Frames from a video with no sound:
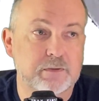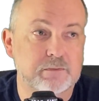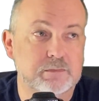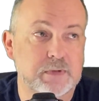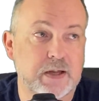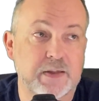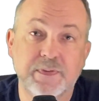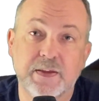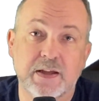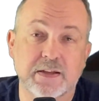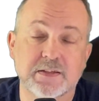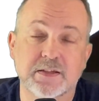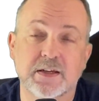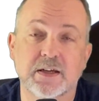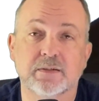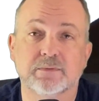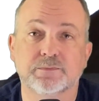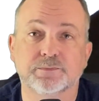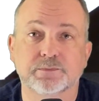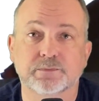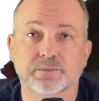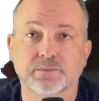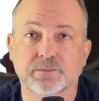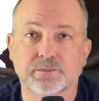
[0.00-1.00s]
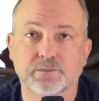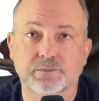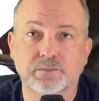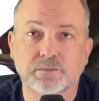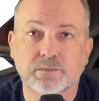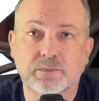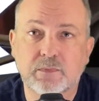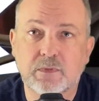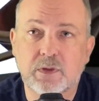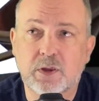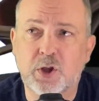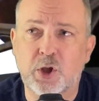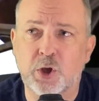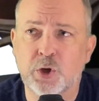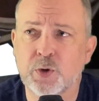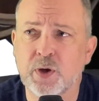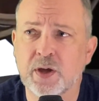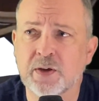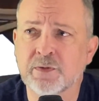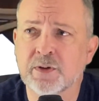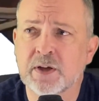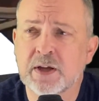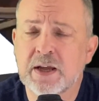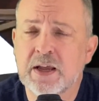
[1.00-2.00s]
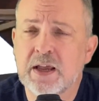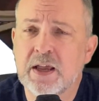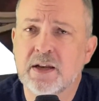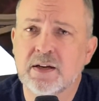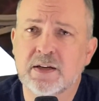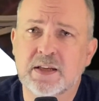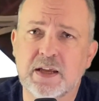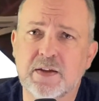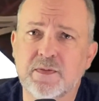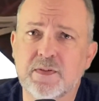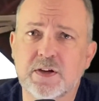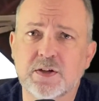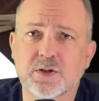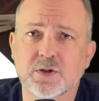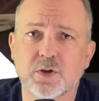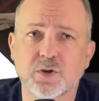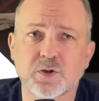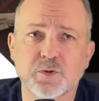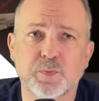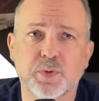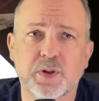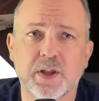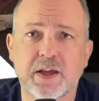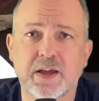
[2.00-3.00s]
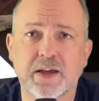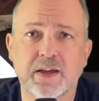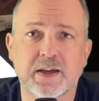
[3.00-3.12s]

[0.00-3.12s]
And that's it. You have TV shows playing